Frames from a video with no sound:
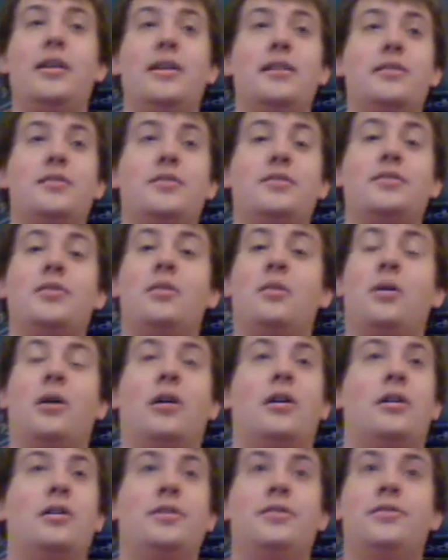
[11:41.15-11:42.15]
It's so
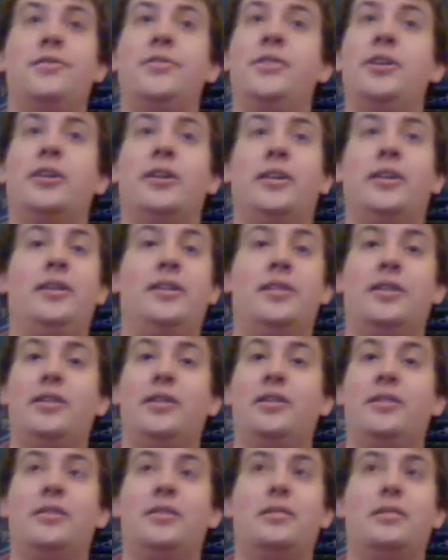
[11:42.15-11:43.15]
hard to feel
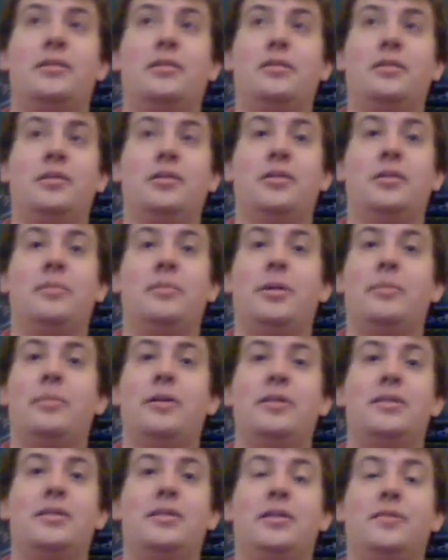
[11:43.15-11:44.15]
anything good about
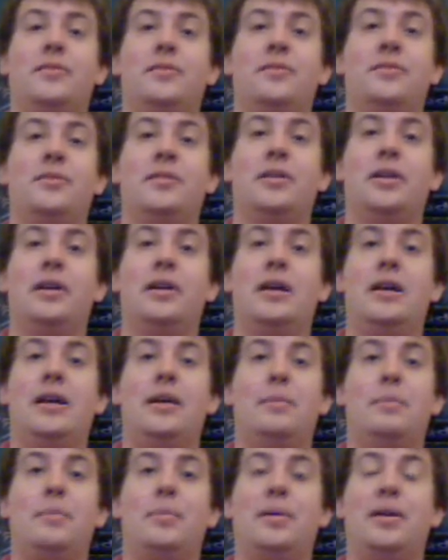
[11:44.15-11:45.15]
myself.
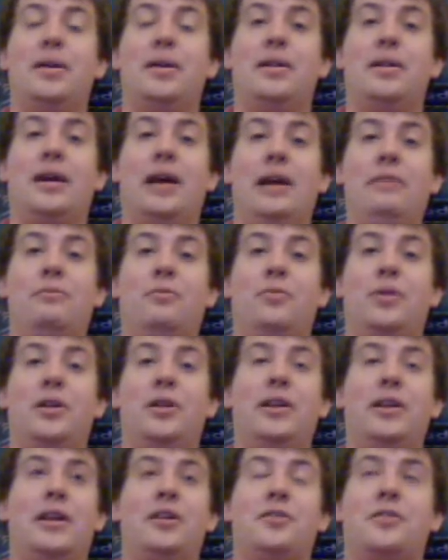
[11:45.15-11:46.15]
But I
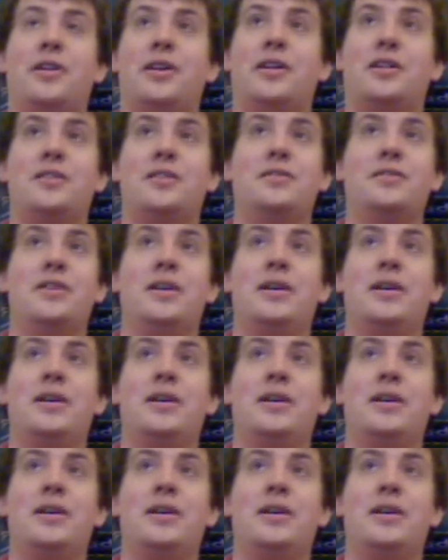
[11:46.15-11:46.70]
really got to try, because